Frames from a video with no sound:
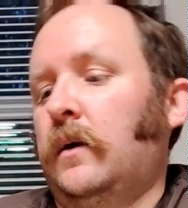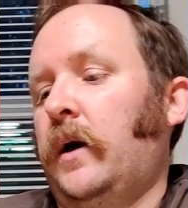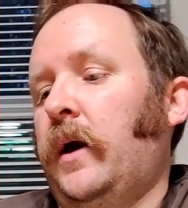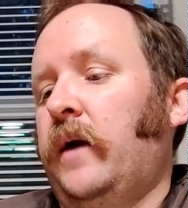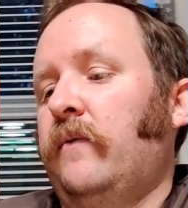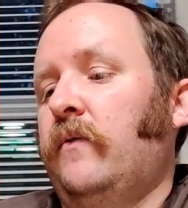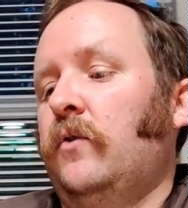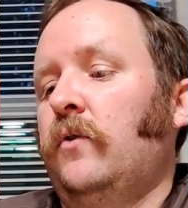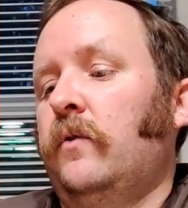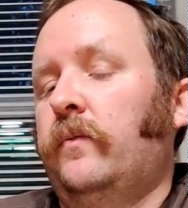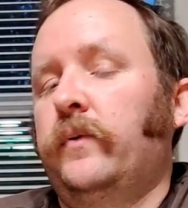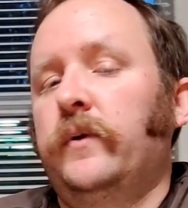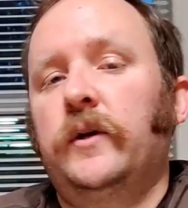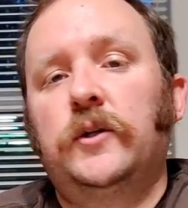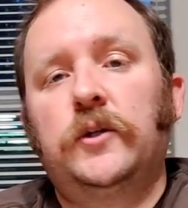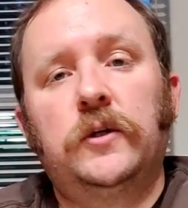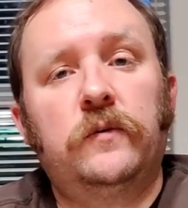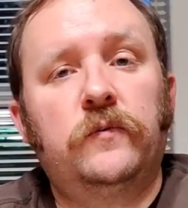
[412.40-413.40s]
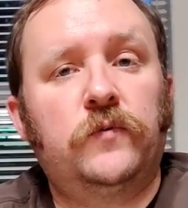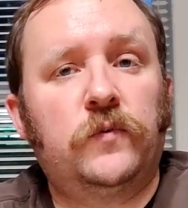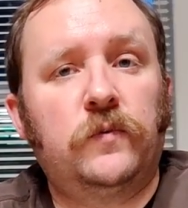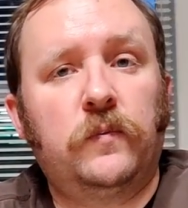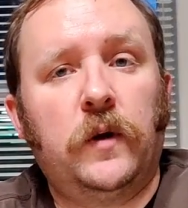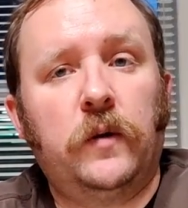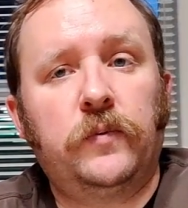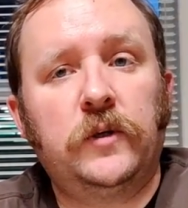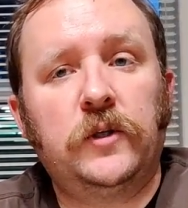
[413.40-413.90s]
I have a new
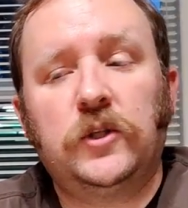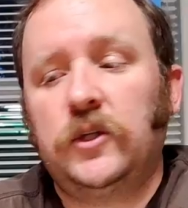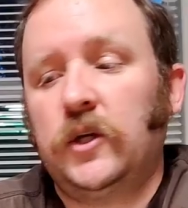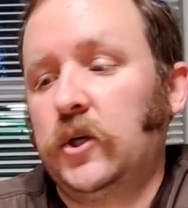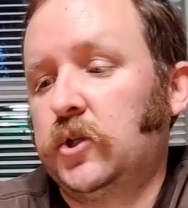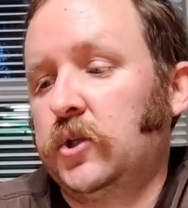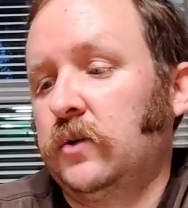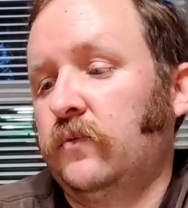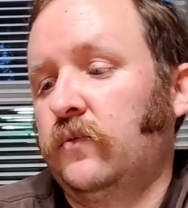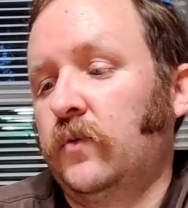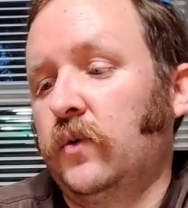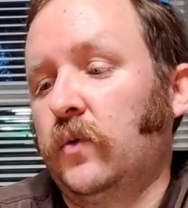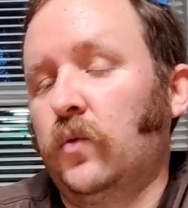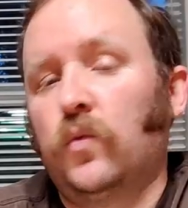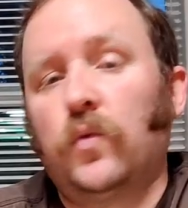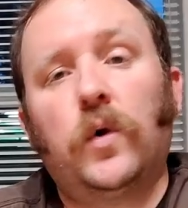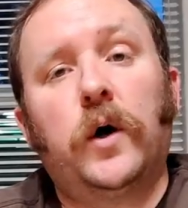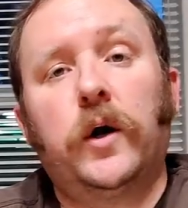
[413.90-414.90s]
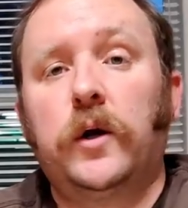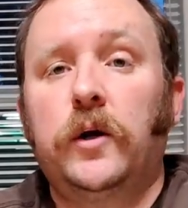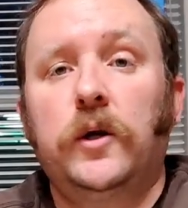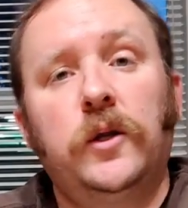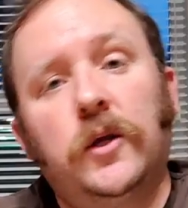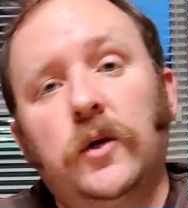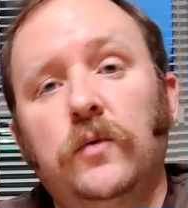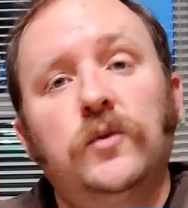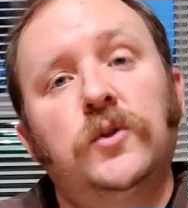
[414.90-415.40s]
appreciation for the water
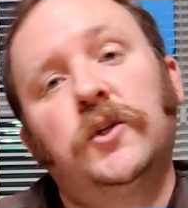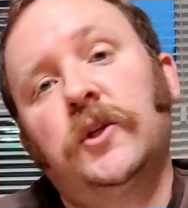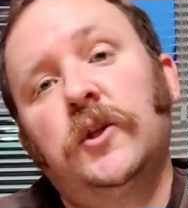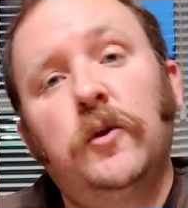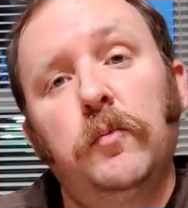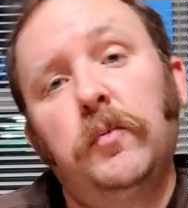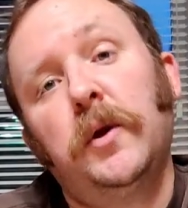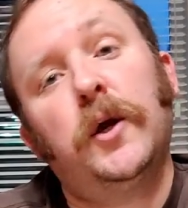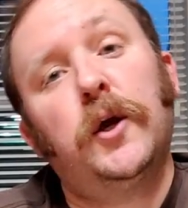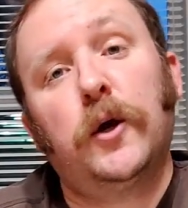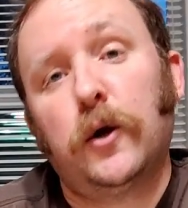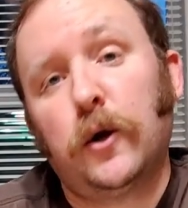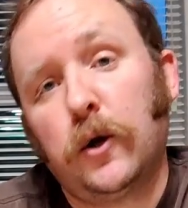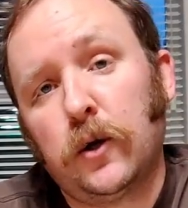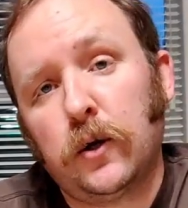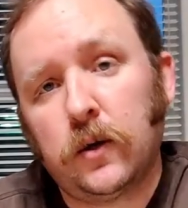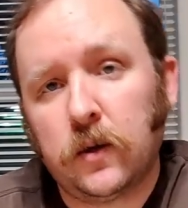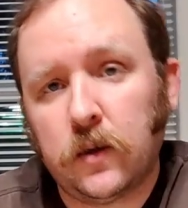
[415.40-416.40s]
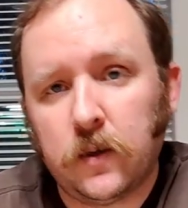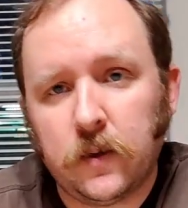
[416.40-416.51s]
used in the beer.